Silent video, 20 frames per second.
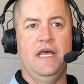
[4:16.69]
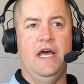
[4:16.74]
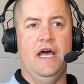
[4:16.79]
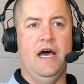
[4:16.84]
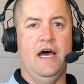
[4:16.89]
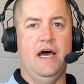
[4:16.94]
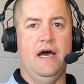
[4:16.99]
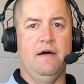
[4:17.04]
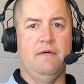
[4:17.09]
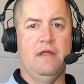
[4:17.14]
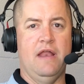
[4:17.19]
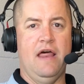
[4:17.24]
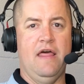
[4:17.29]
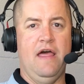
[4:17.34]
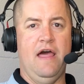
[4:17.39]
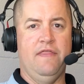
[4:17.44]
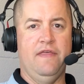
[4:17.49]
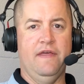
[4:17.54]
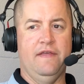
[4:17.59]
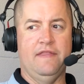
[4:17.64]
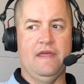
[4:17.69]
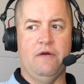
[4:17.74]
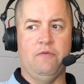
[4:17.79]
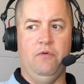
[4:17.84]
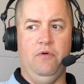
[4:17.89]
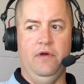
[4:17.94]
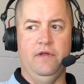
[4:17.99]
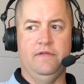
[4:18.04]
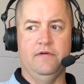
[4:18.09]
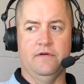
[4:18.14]
And I think that
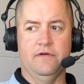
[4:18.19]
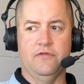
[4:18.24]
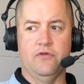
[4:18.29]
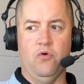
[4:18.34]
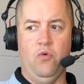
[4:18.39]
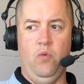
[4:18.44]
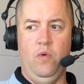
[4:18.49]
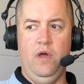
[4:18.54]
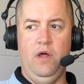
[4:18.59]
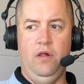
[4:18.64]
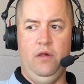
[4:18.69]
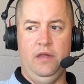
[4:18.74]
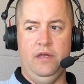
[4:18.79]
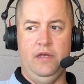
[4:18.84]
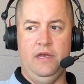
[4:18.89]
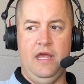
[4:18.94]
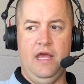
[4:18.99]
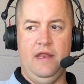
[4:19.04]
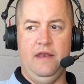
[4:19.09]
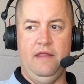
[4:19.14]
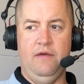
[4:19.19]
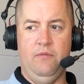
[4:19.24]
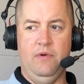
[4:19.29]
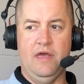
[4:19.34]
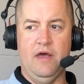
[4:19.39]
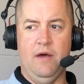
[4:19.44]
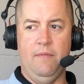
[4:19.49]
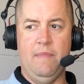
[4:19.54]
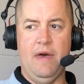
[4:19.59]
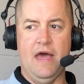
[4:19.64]
really took their will, and then we
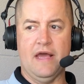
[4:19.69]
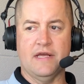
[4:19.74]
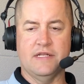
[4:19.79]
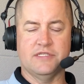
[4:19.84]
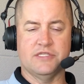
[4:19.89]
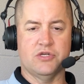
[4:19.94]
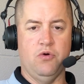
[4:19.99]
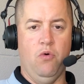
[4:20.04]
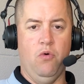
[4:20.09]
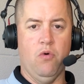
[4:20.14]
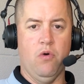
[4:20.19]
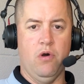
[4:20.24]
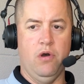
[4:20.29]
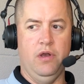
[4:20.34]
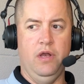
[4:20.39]
come back and score.